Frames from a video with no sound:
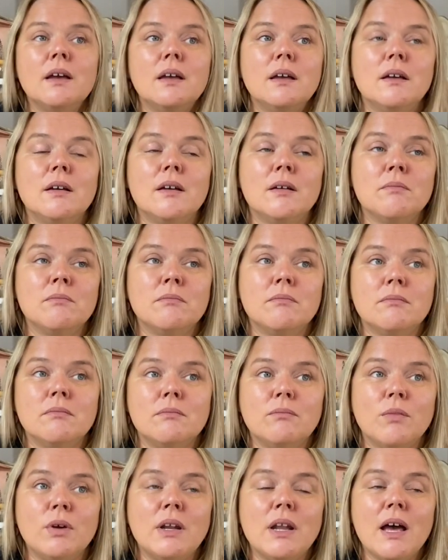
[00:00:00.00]

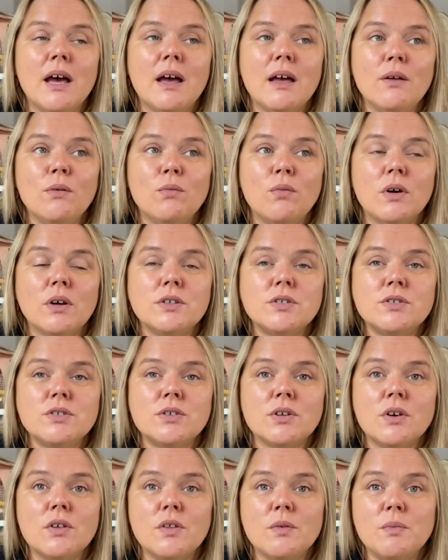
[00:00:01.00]
When I watch
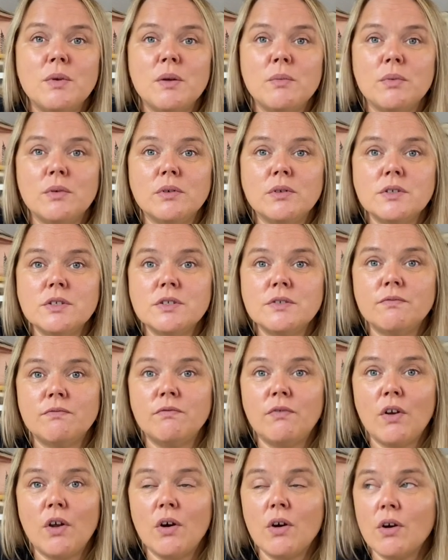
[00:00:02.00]
other people's
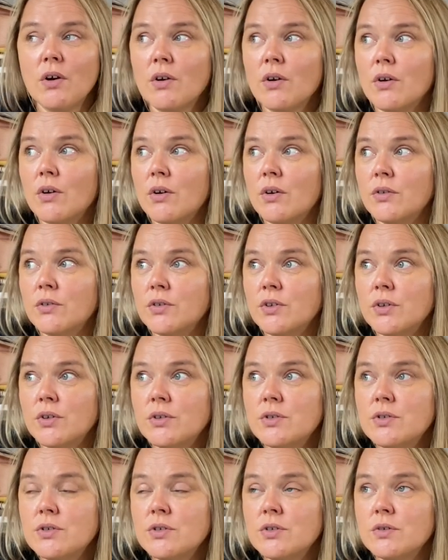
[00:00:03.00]
vlog on
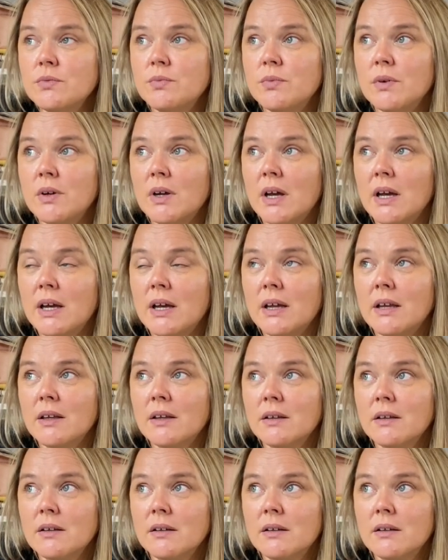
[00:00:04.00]
YouTube,
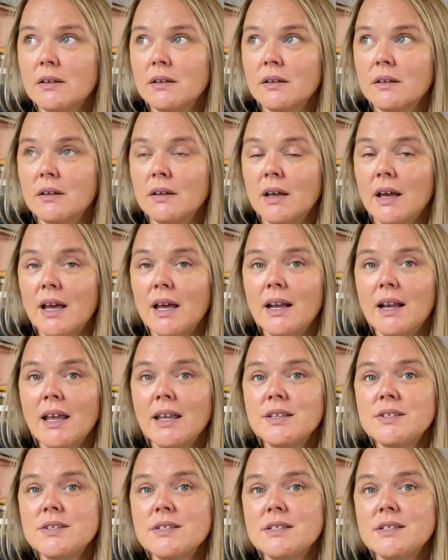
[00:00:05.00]
I
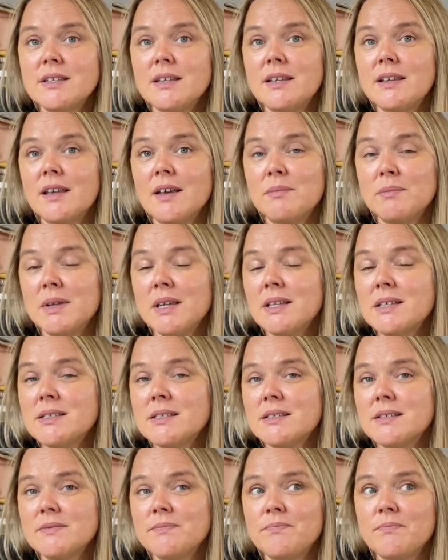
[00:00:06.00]
like to see a
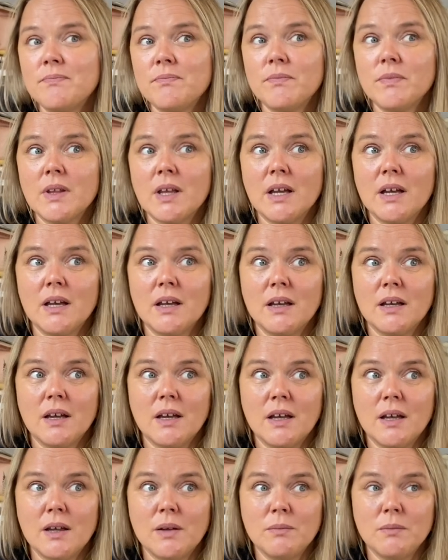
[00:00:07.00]
mix.
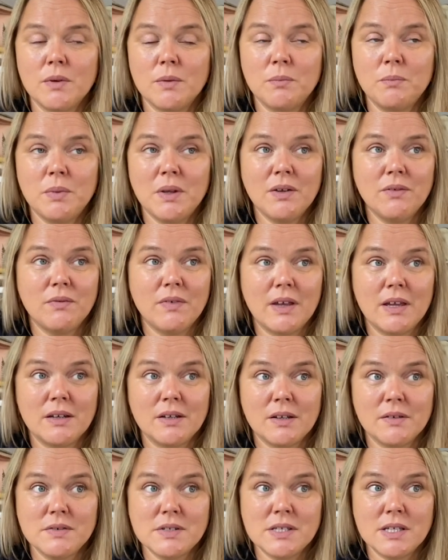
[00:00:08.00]
I'm a big fan
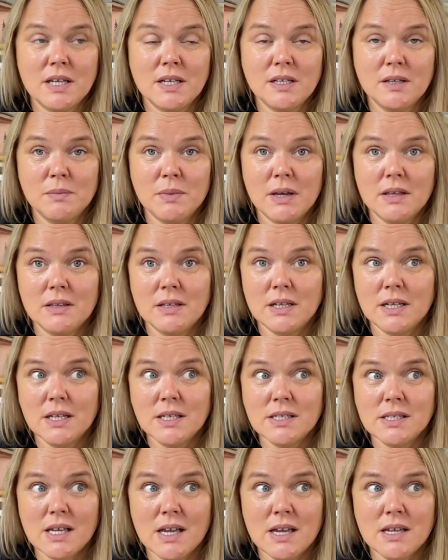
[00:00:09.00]
of Sandy by the
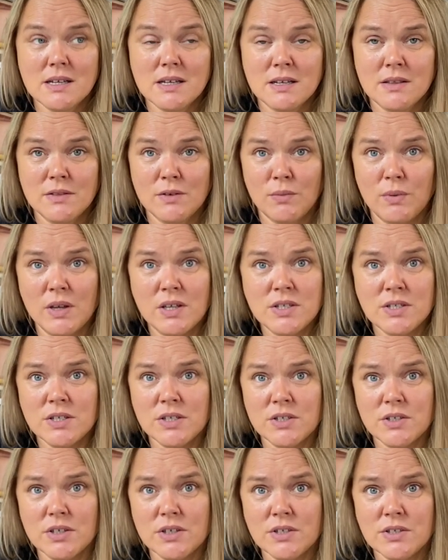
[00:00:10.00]
Lakeside and the way she
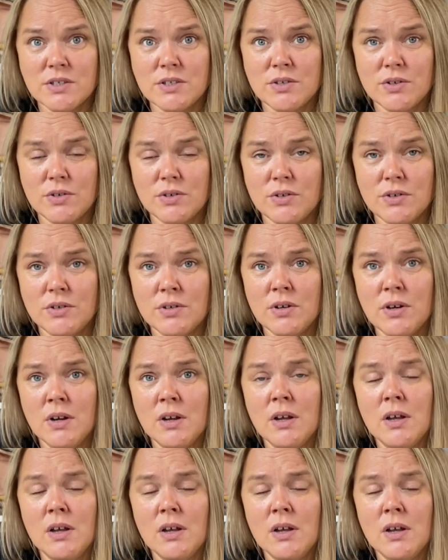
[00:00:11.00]
does her